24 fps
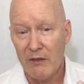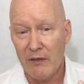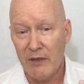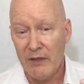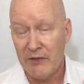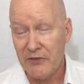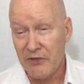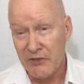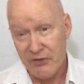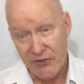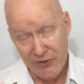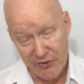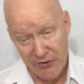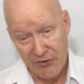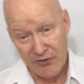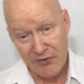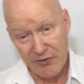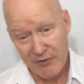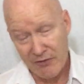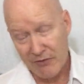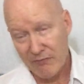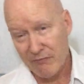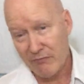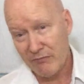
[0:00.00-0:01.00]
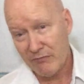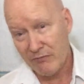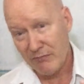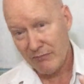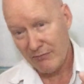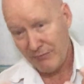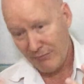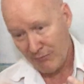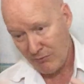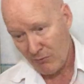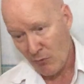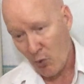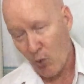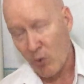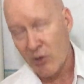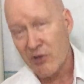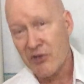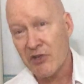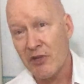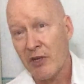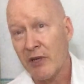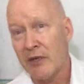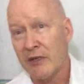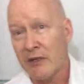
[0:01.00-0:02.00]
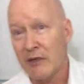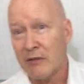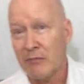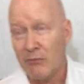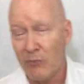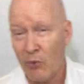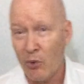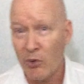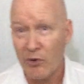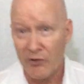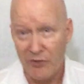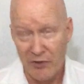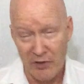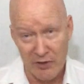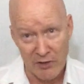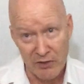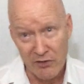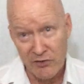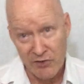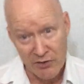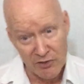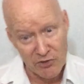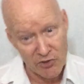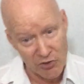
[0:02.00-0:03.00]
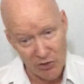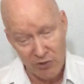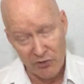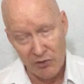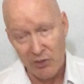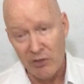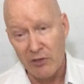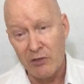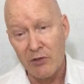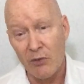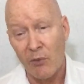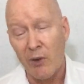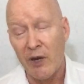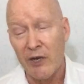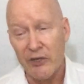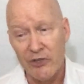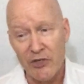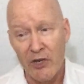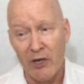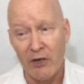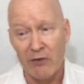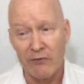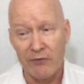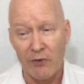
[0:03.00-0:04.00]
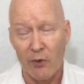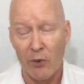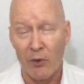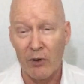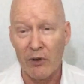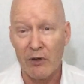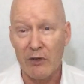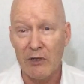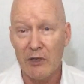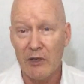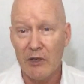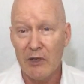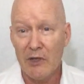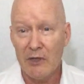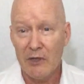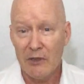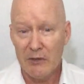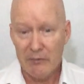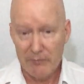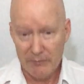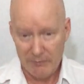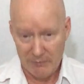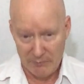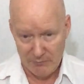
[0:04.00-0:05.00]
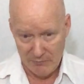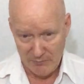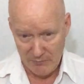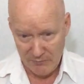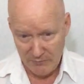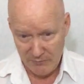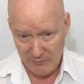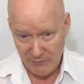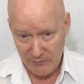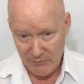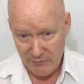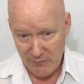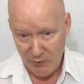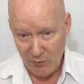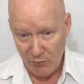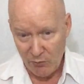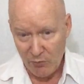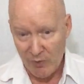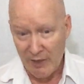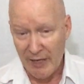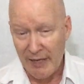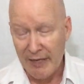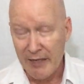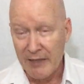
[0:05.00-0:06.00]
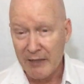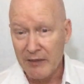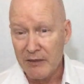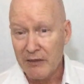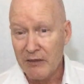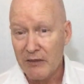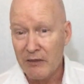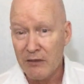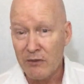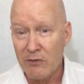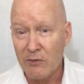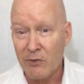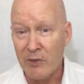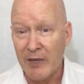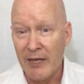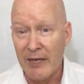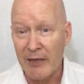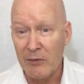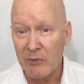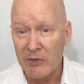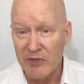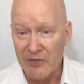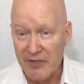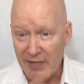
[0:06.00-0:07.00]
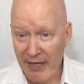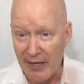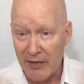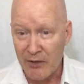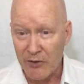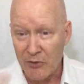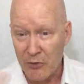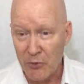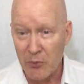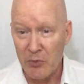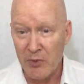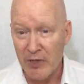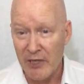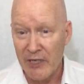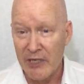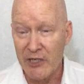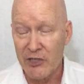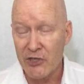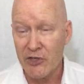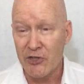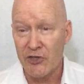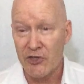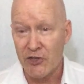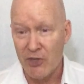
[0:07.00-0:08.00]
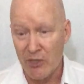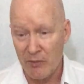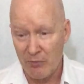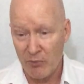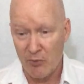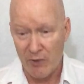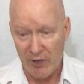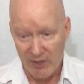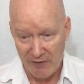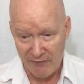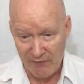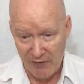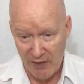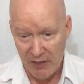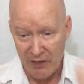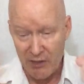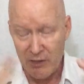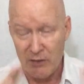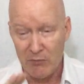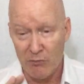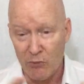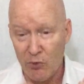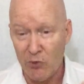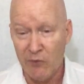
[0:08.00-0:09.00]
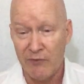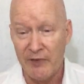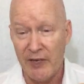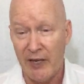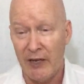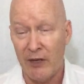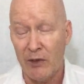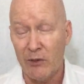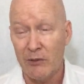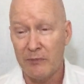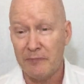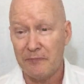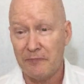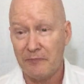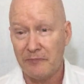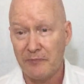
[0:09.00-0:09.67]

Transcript: and this is more things that you need to watch out for. When I was out of the relationship, when I finally moved out,